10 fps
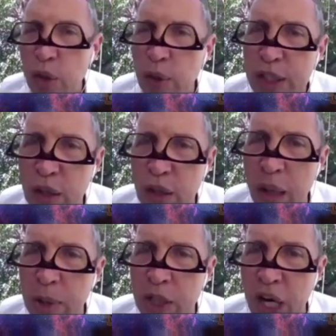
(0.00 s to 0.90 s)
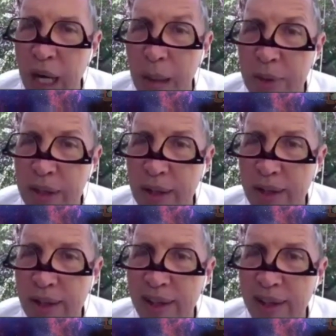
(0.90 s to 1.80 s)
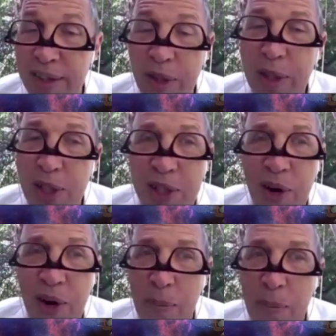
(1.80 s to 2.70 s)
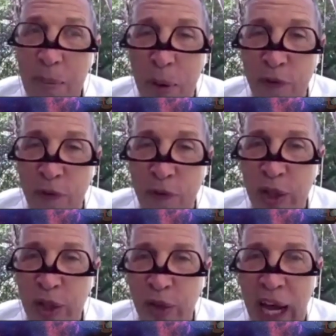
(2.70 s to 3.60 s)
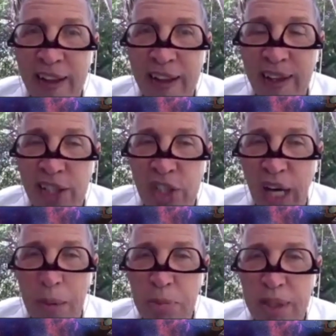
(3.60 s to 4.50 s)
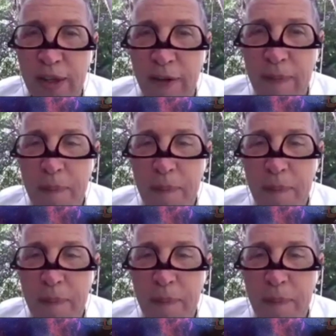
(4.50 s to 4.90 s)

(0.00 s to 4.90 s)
But there's only a certain number of jobs. There's only a certain number of professional athlete jobs.